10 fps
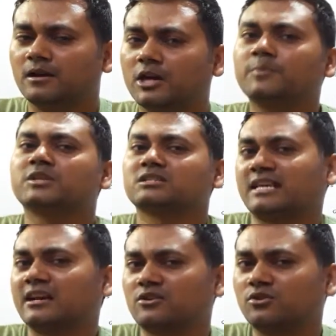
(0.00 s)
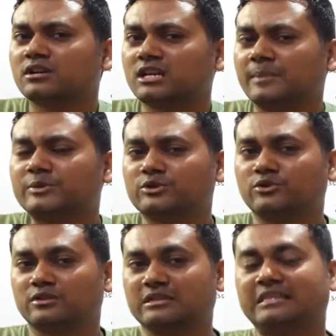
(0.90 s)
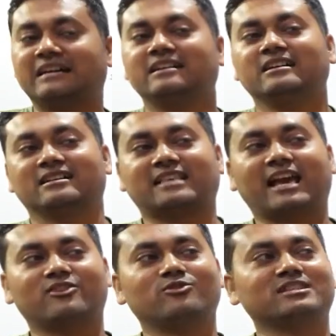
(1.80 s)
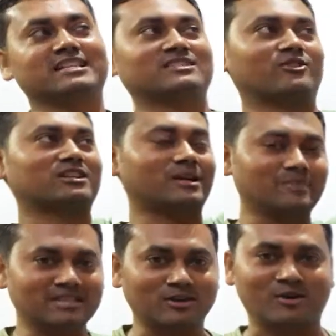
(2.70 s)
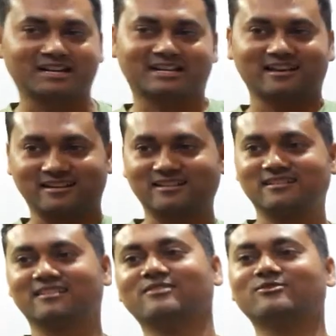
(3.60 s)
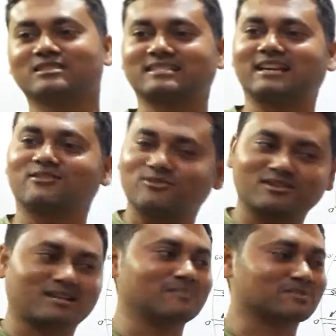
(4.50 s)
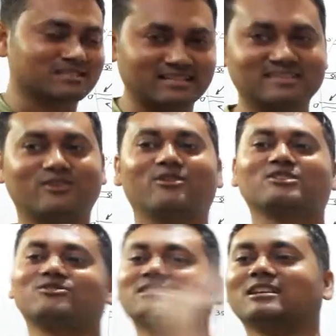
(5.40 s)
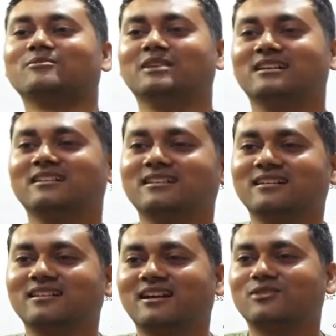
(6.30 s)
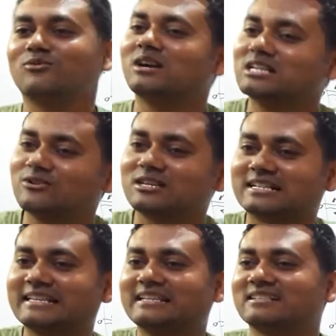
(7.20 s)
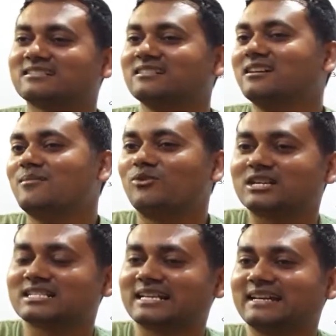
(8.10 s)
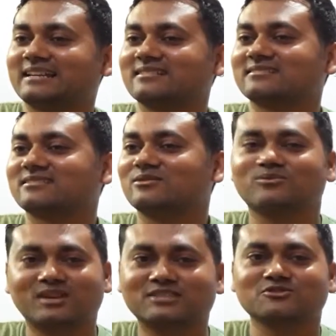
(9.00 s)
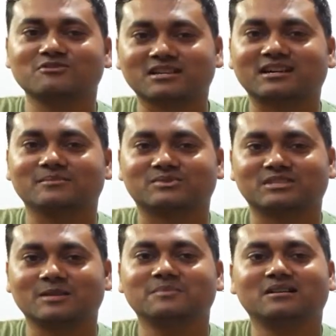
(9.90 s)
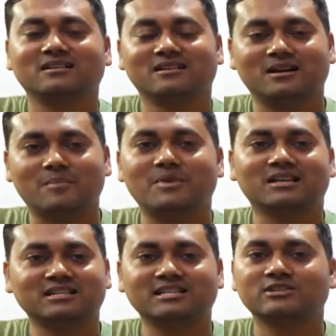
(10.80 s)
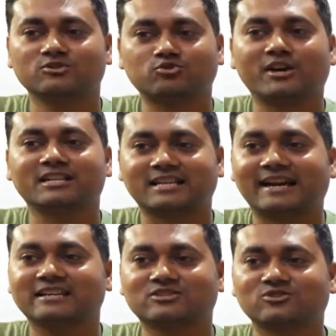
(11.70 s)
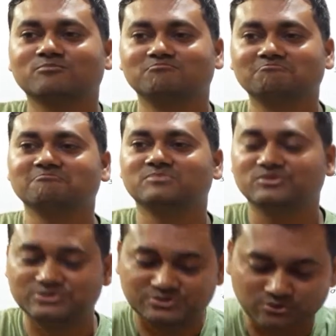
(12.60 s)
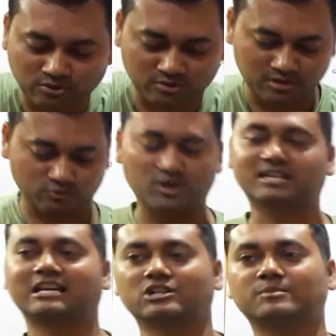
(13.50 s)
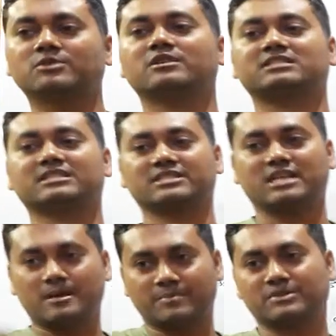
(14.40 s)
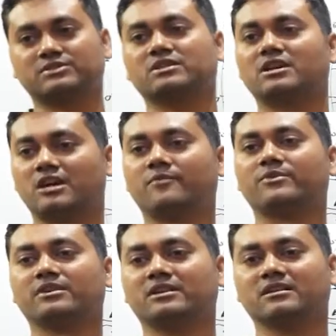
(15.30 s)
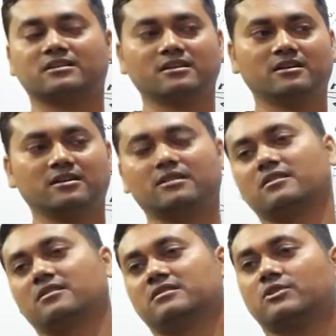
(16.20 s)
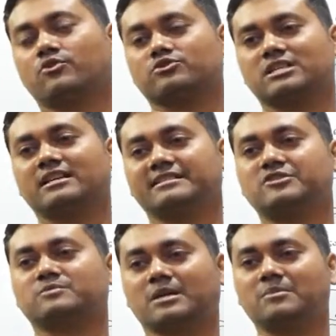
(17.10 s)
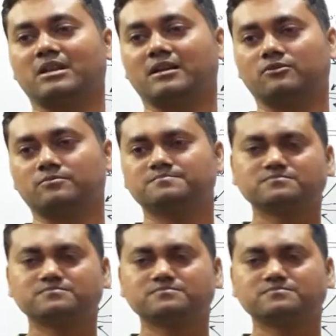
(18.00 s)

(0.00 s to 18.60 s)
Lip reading: If the cyclone comes, so the cyclone does not come in the vertical, the cyclone comes in the horizontal way, and whatever trees, motorcycles, whatsoever comes, if the magnitude is quite high, so what kind of devastation happens every year in the coastal area of Tamil Nadu.